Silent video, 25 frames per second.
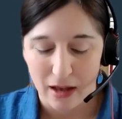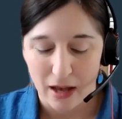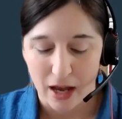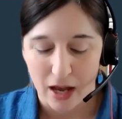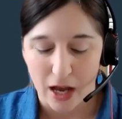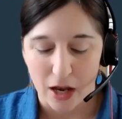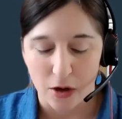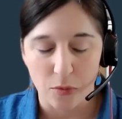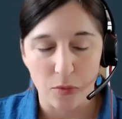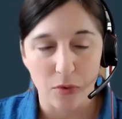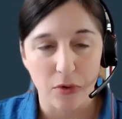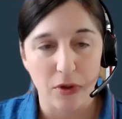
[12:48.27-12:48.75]

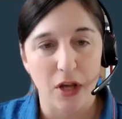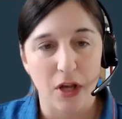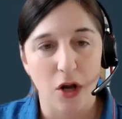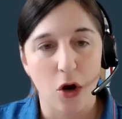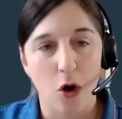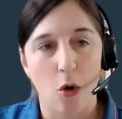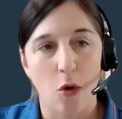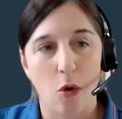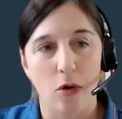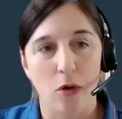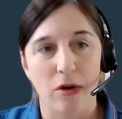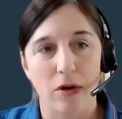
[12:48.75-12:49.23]
and really
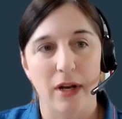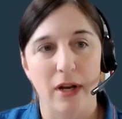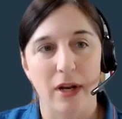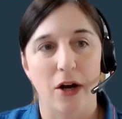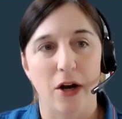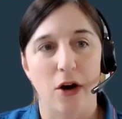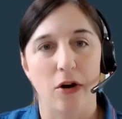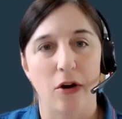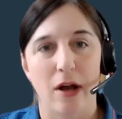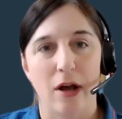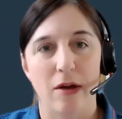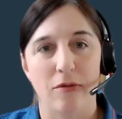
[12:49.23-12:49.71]
coordinate
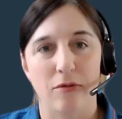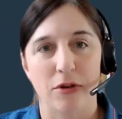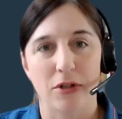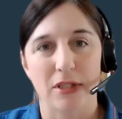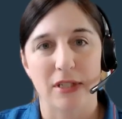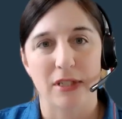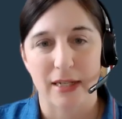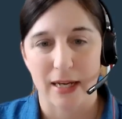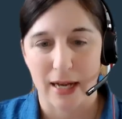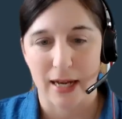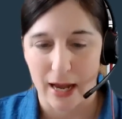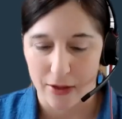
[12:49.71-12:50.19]
our
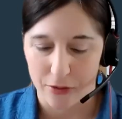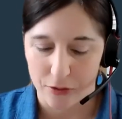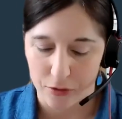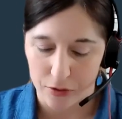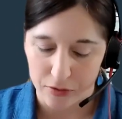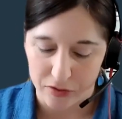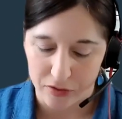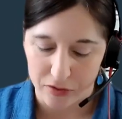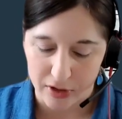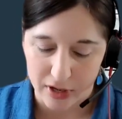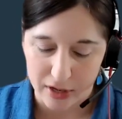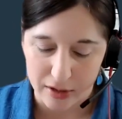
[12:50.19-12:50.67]
efforts together
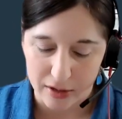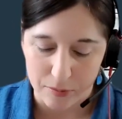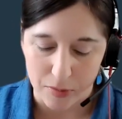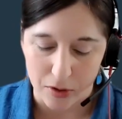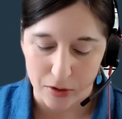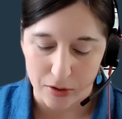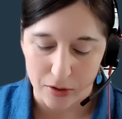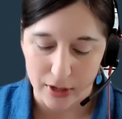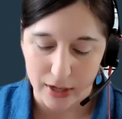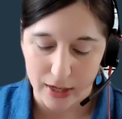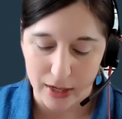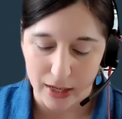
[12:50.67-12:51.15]
in the
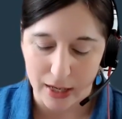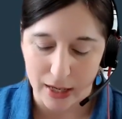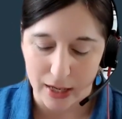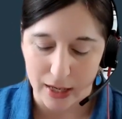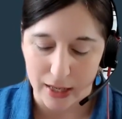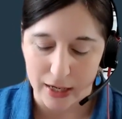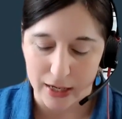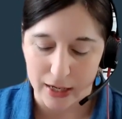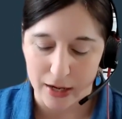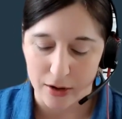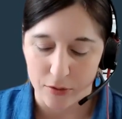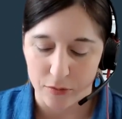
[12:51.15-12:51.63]
community
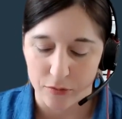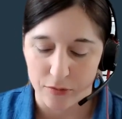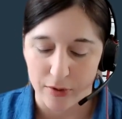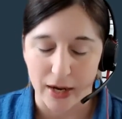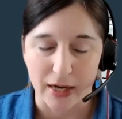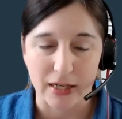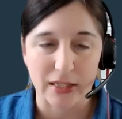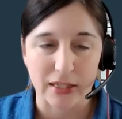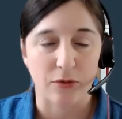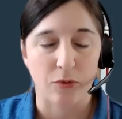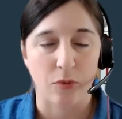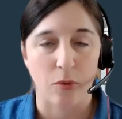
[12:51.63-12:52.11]
in an
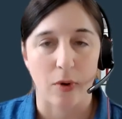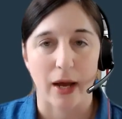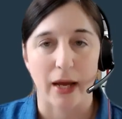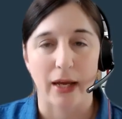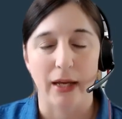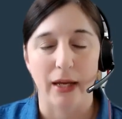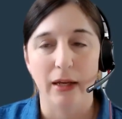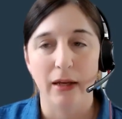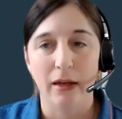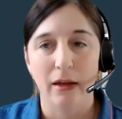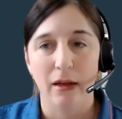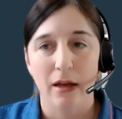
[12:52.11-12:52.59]
effective
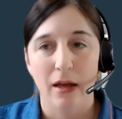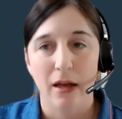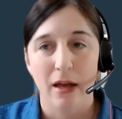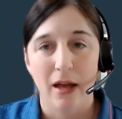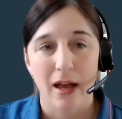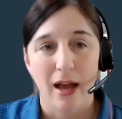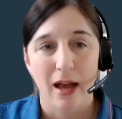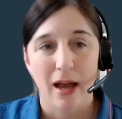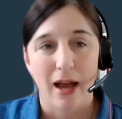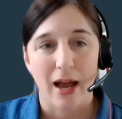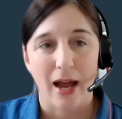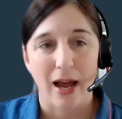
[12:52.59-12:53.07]
way.
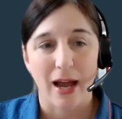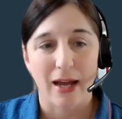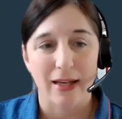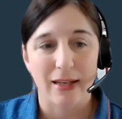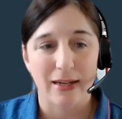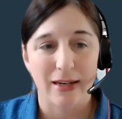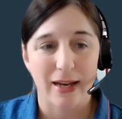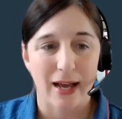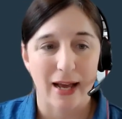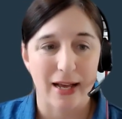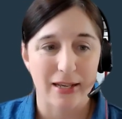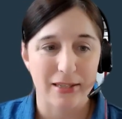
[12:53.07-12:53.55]

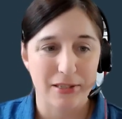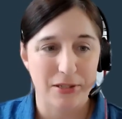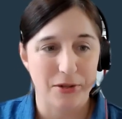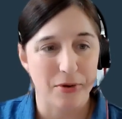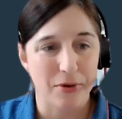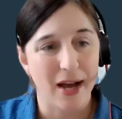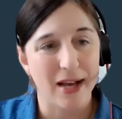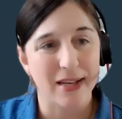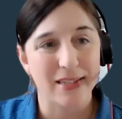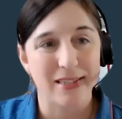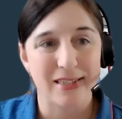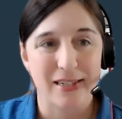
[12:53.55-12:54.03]
And as you
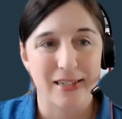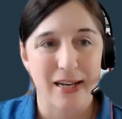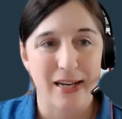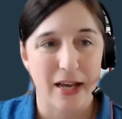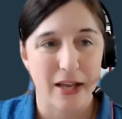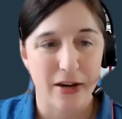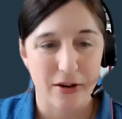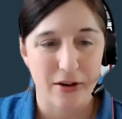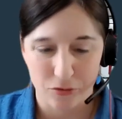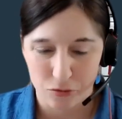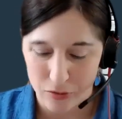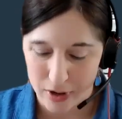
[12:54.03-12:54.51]
asked,
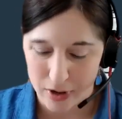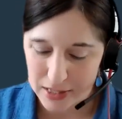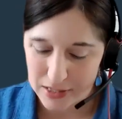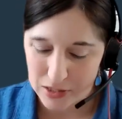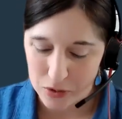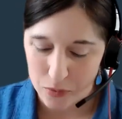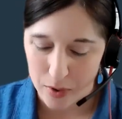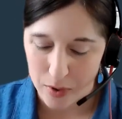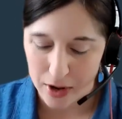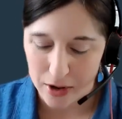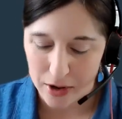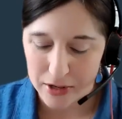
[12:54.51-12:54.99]
kind of raise
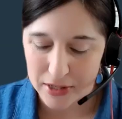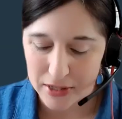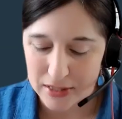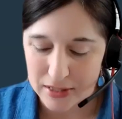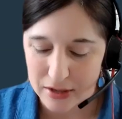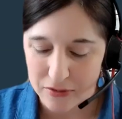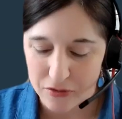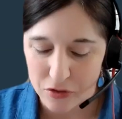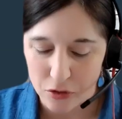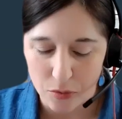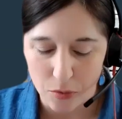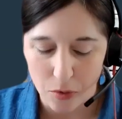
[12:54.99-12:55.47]
awareness
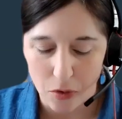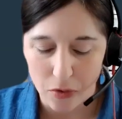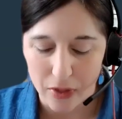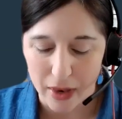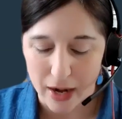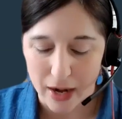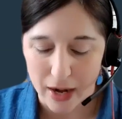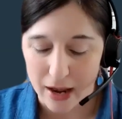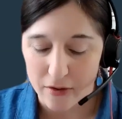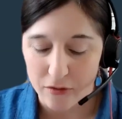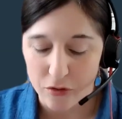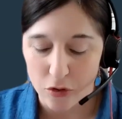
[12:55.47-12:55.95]
of the role
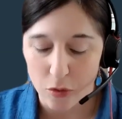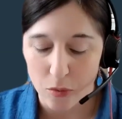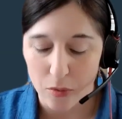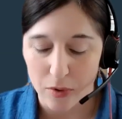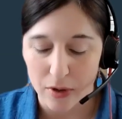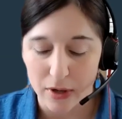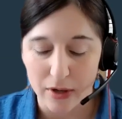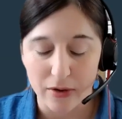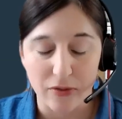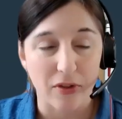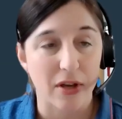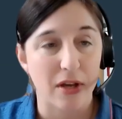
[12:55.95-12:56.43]
that
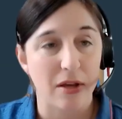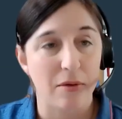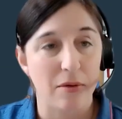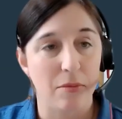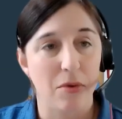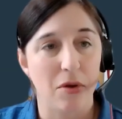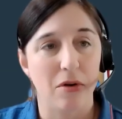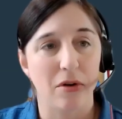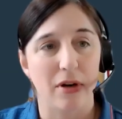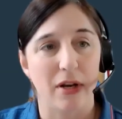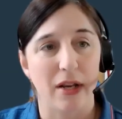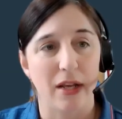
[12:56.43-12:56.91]
everyone in the
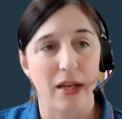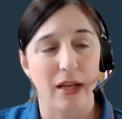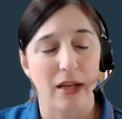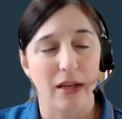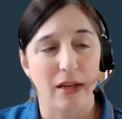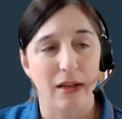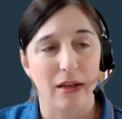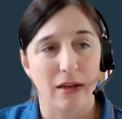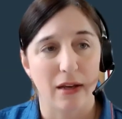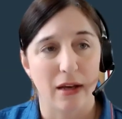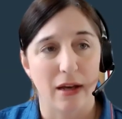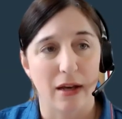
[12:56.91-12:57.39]

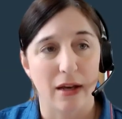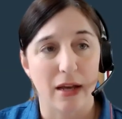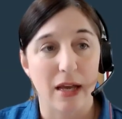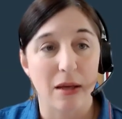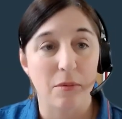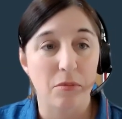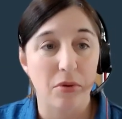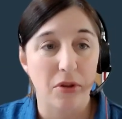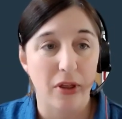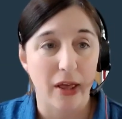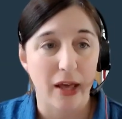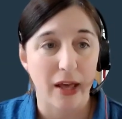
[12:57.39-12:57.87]
community
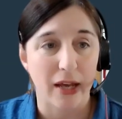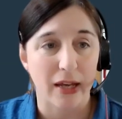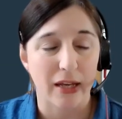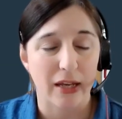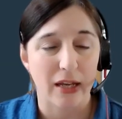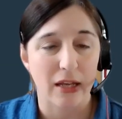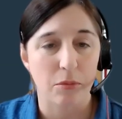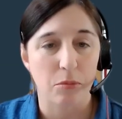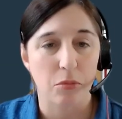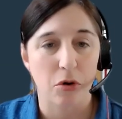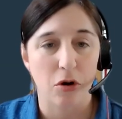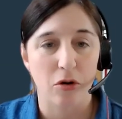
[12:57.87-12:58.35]
can play
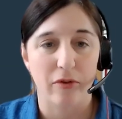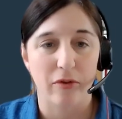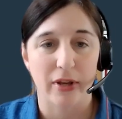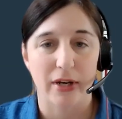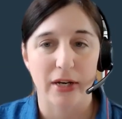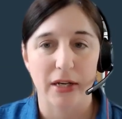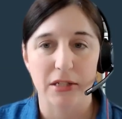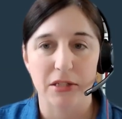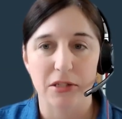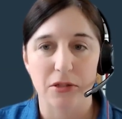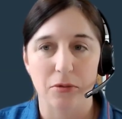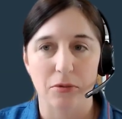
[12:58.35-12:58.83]
in
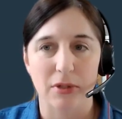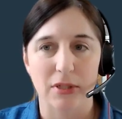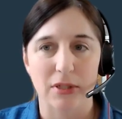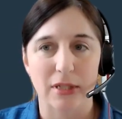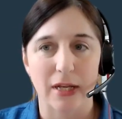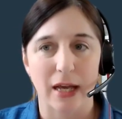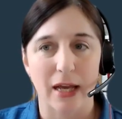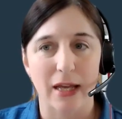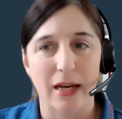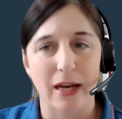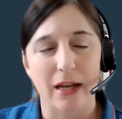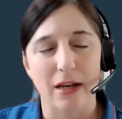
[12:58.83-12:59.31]
preventing
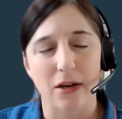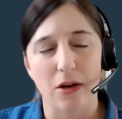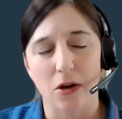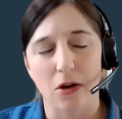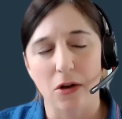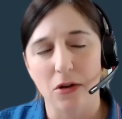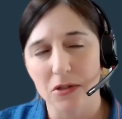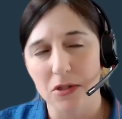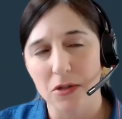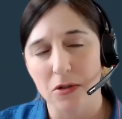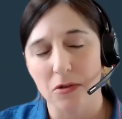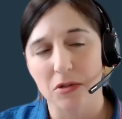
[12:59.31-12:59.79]
suicide and
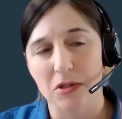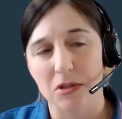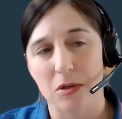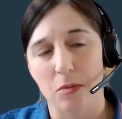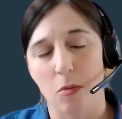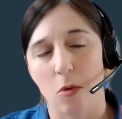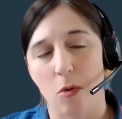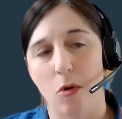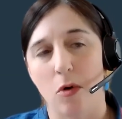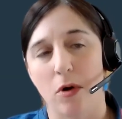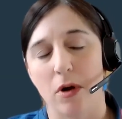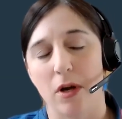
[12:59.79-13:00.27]
also
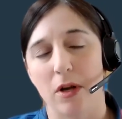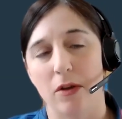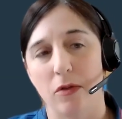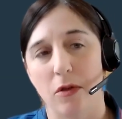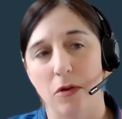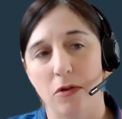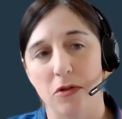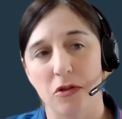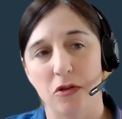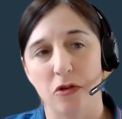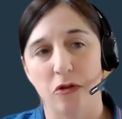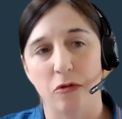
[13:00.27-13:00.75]
supporting
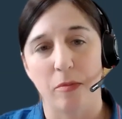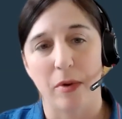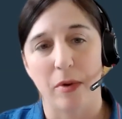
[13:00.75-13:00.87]
those who've